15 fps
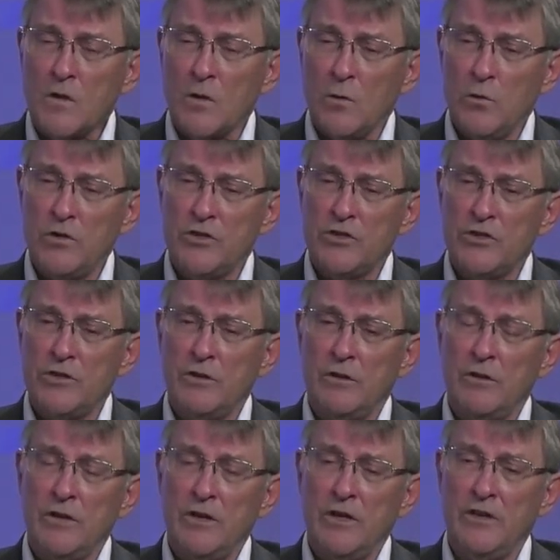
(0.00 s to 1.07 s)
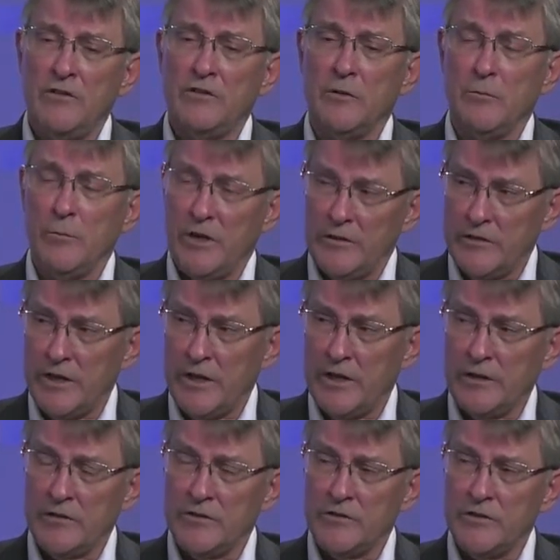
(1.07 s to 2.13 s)
which is a
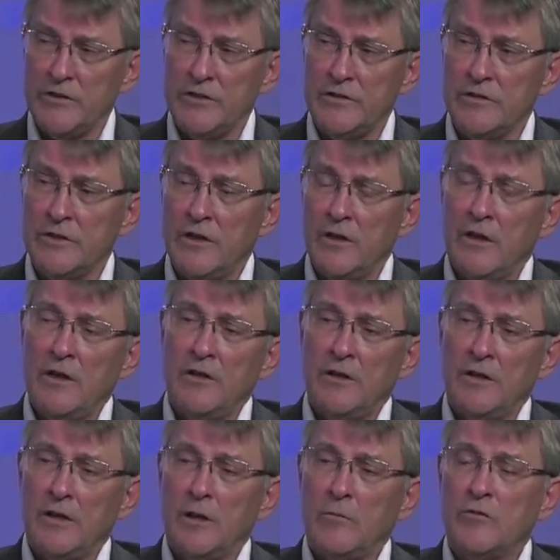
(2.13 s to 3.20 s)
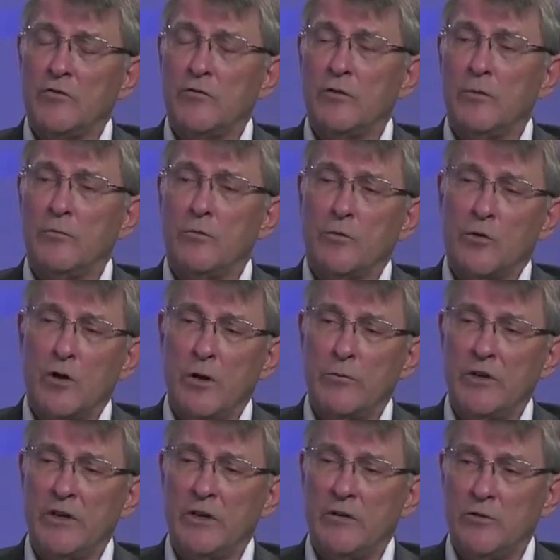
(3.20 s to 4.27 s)
metastatic disease that comes from
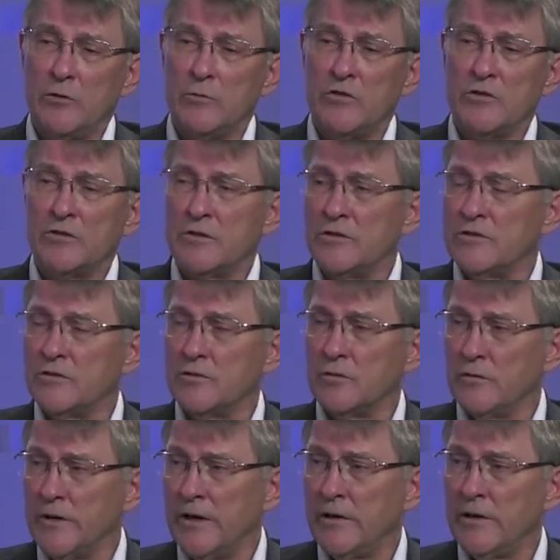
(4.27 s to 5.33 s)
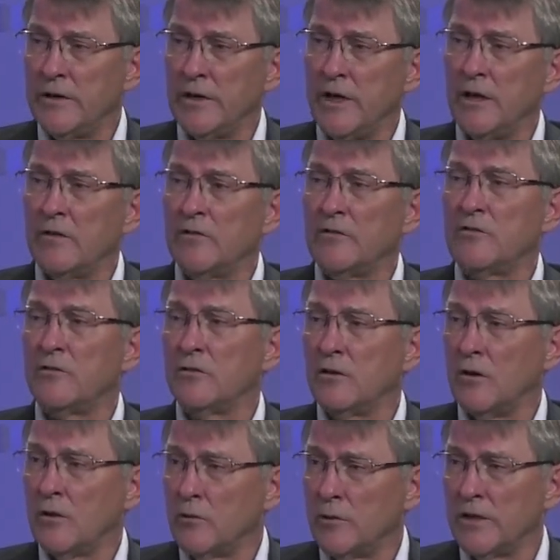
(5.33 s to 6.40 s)
primary tumors such as ovarian cancer,
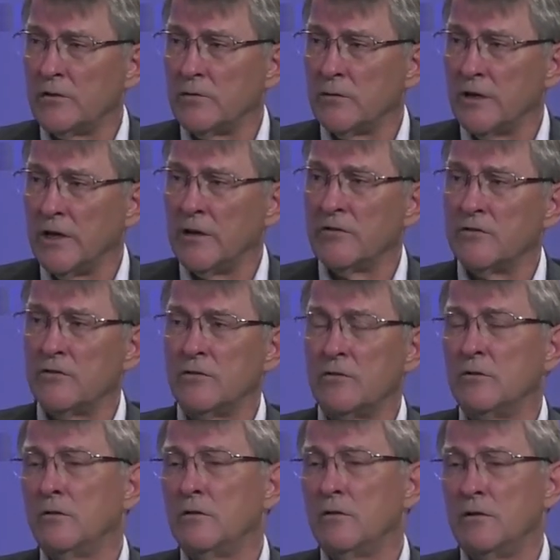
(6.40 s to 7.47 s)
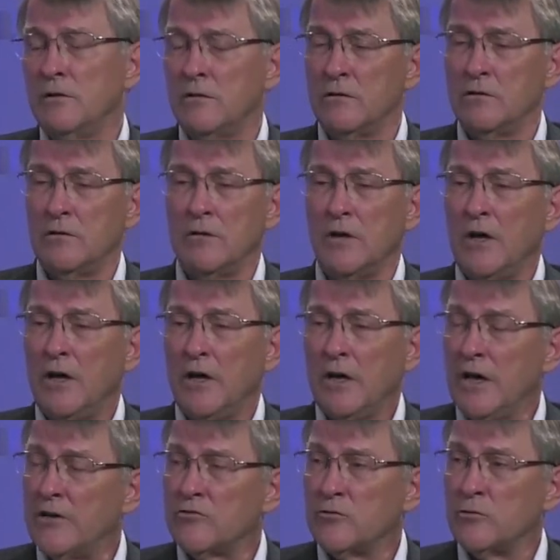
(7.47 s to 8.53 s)
colorectal cancer,
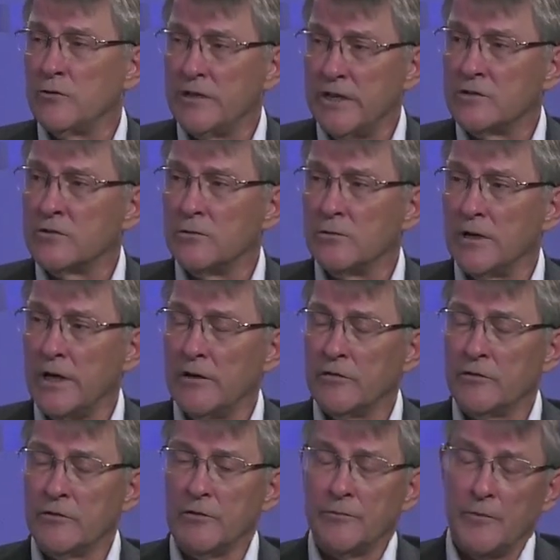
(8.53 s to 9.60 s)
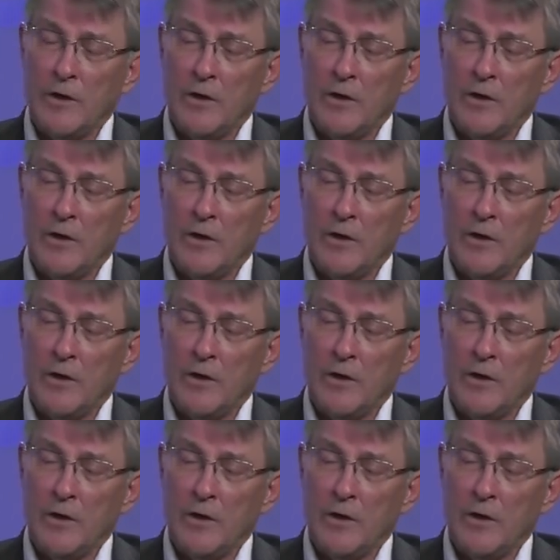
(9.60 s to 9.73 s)
gastrointestinal cancer.